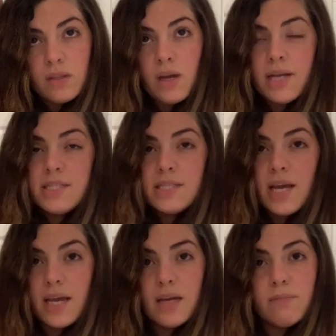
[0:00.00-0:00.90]
I
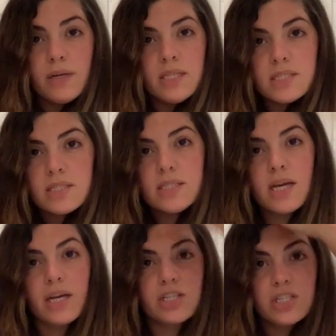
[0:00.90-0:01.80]
take my
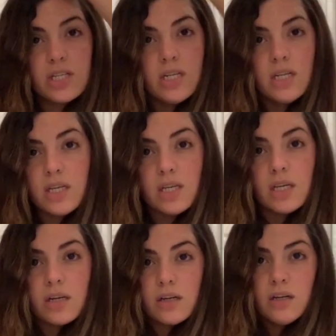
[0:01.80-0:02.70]
section
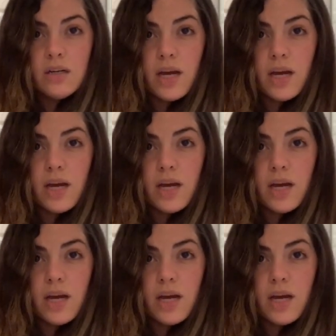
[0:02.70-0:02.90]
here,